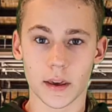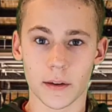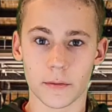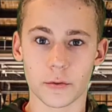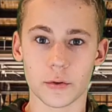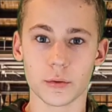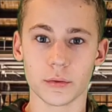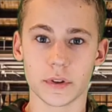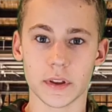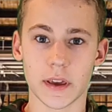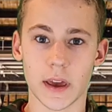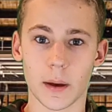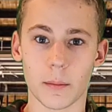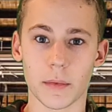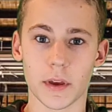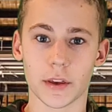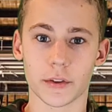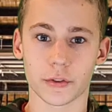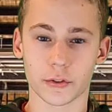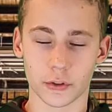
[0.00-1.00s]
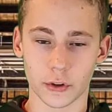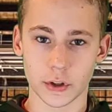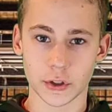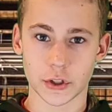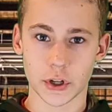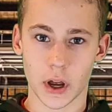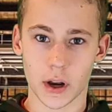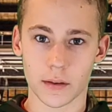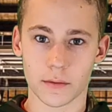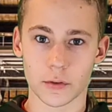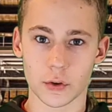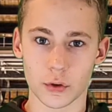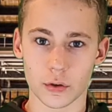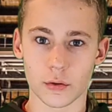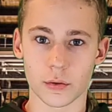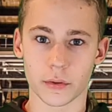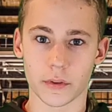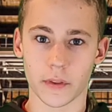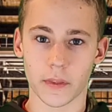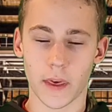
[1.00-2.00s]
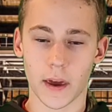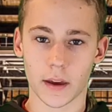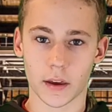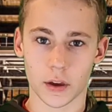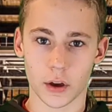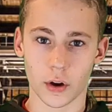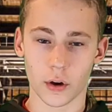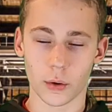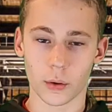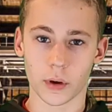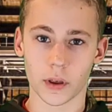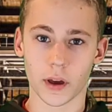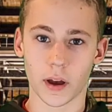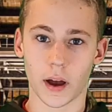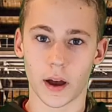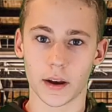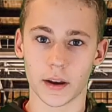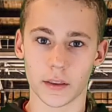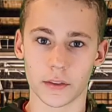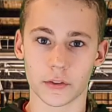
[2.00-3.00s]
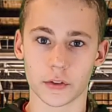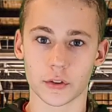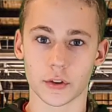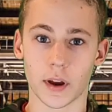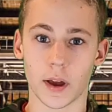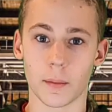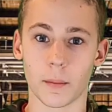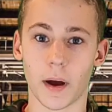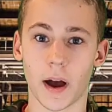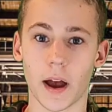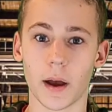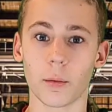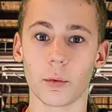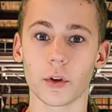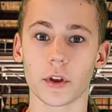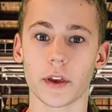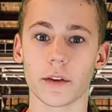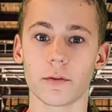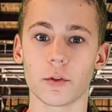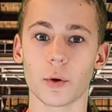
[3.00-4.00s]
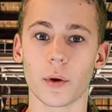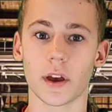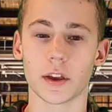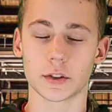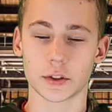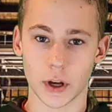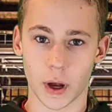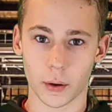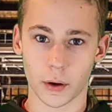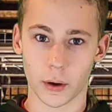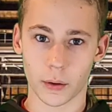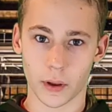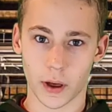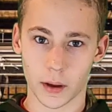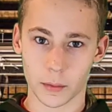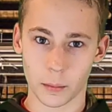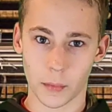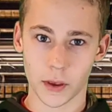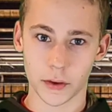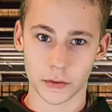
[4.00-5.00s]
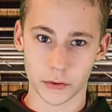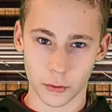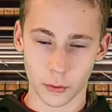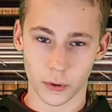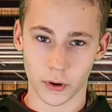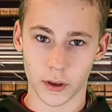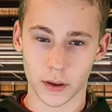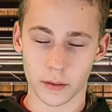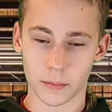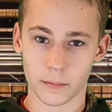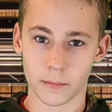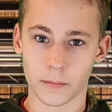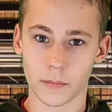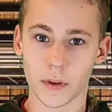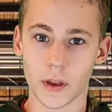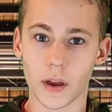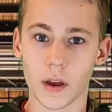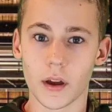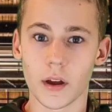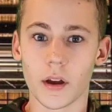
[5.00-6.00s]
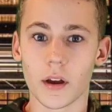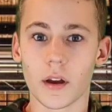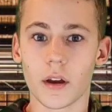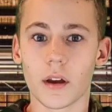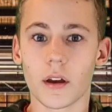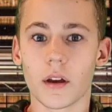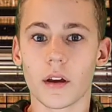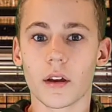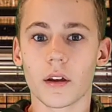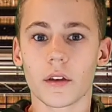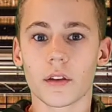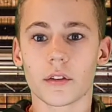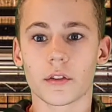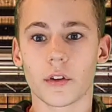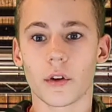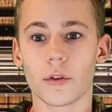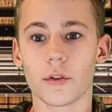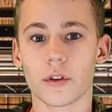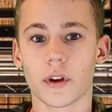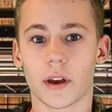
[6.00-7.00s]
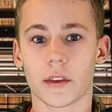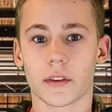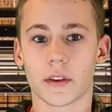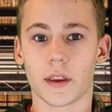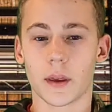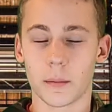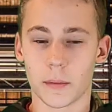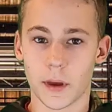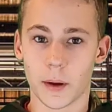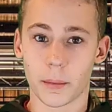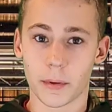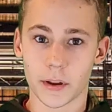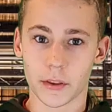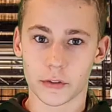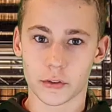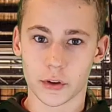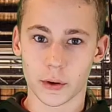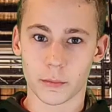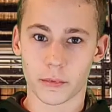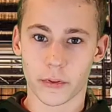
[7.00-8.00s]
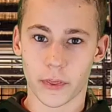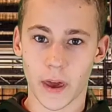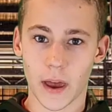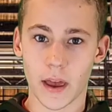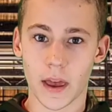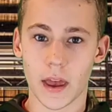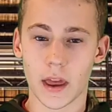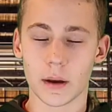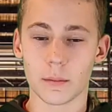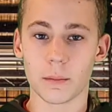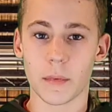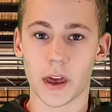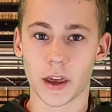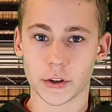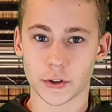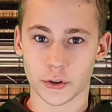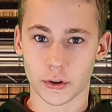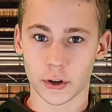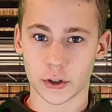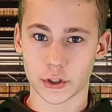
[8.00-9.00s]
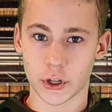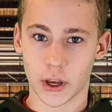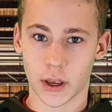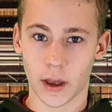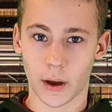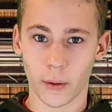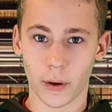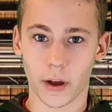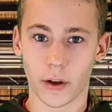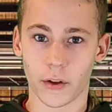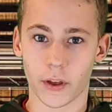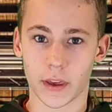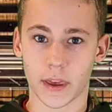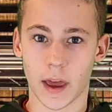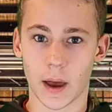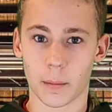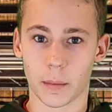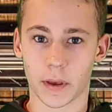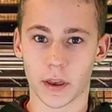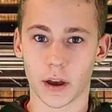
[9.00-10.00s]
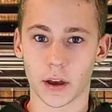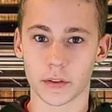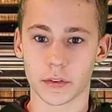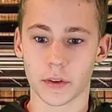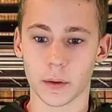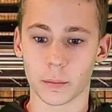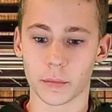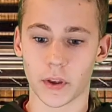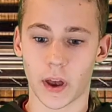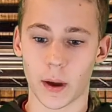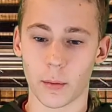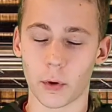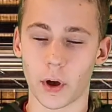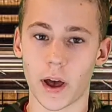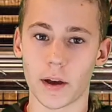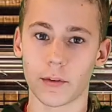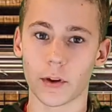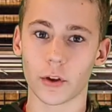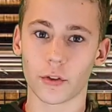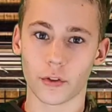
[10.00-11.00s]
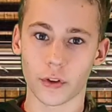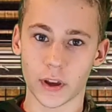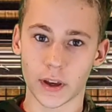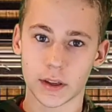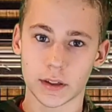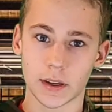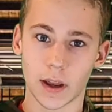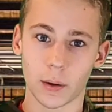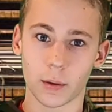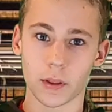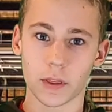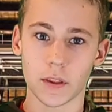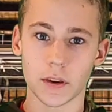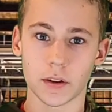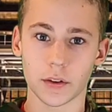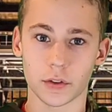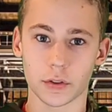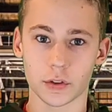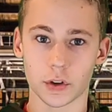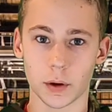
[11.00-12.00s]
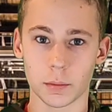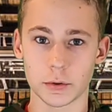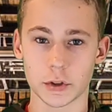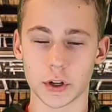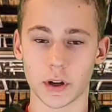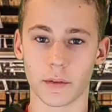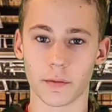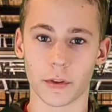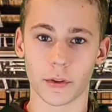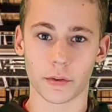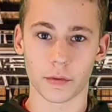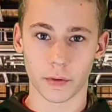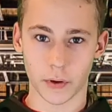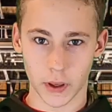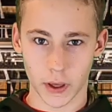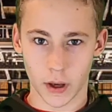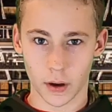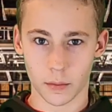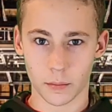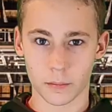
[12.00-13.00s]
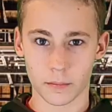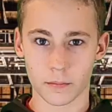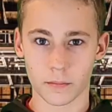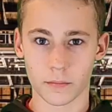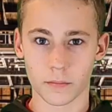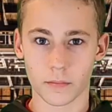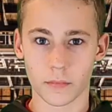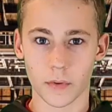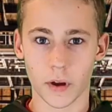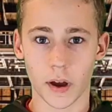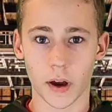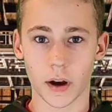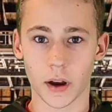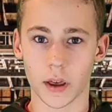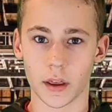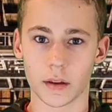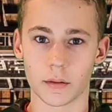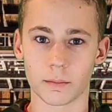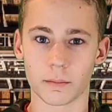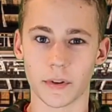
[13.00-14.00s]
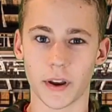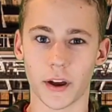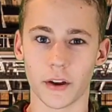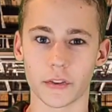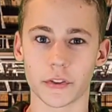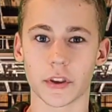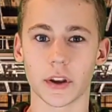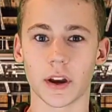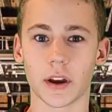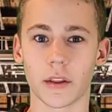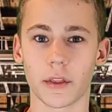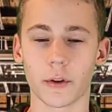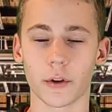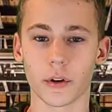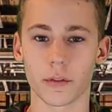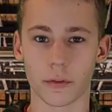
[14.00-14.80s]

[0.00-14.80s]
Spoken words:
if you DM me a screenshot of you using that code on Instagram, I will give you a shout out on my story. So you guys can hit me up on Instagram for that, and make sure to check out LA Kappa Customs. I will have a link down in the description of this video. Alright, now let's get into the